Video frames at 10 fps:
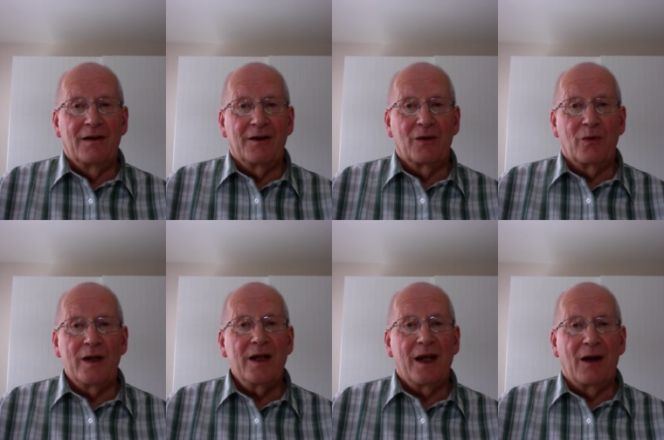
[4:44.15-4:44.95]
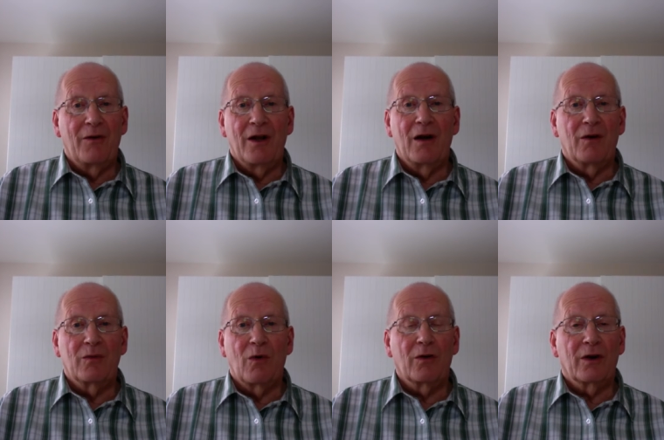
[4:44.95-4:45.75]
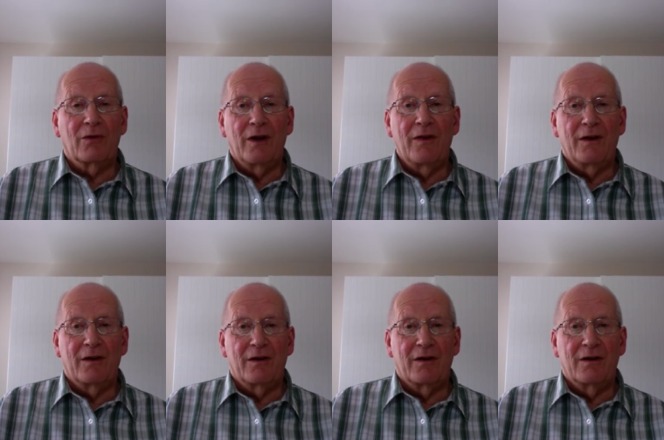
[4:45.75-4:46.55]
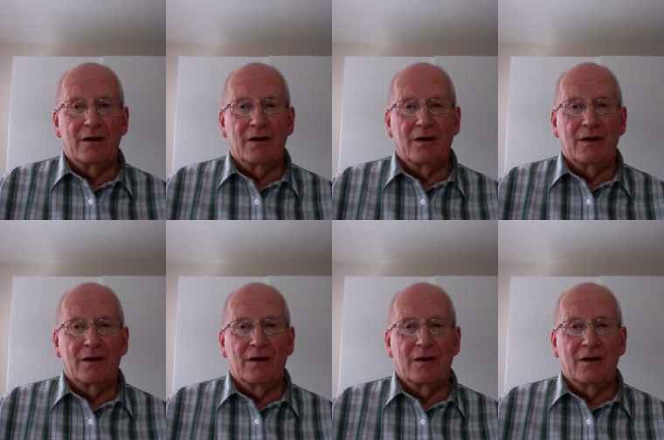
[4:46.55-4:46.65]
that we now know as 1 Corinthians.